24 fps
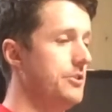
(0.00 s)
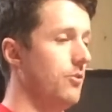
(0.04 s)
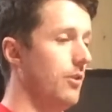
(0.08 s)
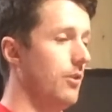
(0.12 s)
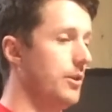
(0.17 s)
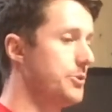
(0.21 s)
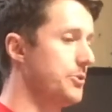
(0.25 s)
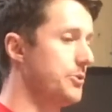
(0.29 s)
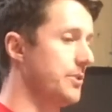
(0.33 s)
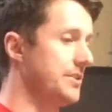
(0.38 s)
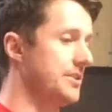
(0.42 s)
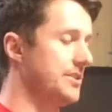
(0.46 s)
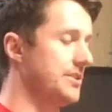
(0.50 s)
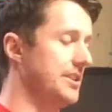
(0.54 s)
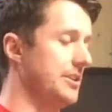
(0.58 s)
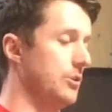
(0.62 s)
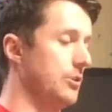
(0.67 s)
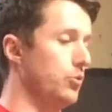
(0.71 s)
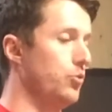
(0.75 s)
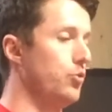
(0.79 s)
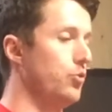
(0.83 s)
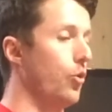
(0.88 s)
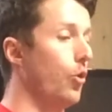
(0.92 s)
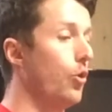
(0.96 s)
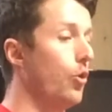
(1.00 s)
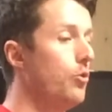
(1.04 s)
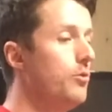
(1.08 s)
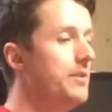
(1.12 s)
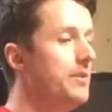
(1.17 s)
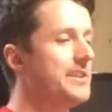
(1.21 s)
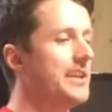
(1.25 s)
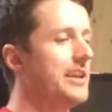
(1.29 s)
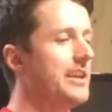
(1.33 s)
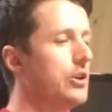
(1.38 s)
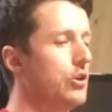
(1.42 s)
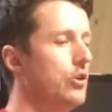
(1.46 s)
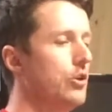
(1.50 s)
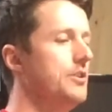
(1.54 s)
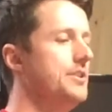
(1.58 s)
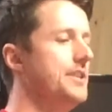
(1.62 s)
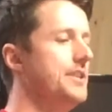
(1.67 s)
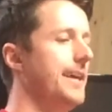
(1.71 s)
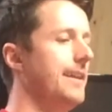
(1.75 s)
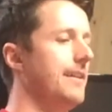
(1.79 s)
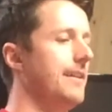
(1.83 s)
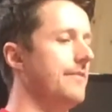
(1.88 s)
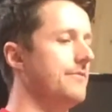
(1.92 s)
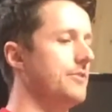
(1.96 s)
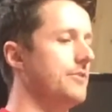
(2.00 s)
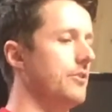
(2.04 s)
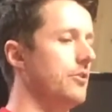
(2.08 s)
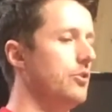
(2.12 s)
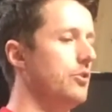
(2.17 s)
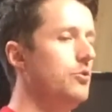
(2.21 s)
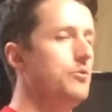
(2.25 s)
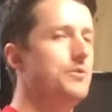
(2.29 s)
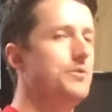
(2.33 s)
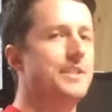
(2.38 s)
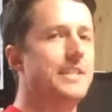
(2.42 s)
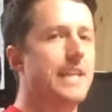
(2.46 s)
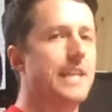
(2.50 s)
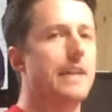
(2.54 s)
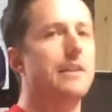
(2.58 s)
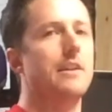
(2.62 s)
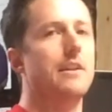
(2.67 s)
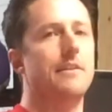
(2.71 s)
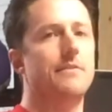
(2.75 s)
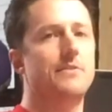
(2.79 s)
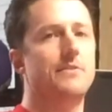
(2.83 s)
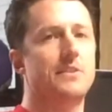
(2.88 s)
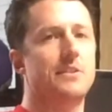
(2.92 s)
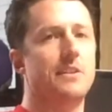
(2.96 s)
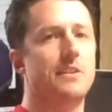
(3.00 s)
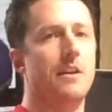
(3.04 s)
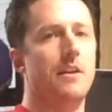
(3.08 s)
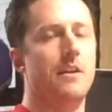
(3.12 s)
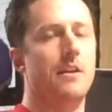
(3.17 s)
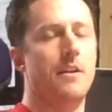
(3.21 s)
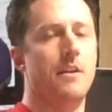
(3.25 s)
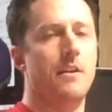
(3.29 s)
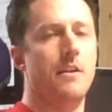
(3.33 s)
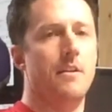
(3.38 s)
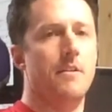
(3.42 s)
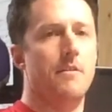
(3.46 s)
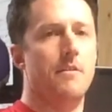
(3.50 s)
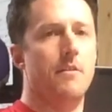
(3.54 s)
and then you also get to see, who is a good deadlifter? Who deadlifts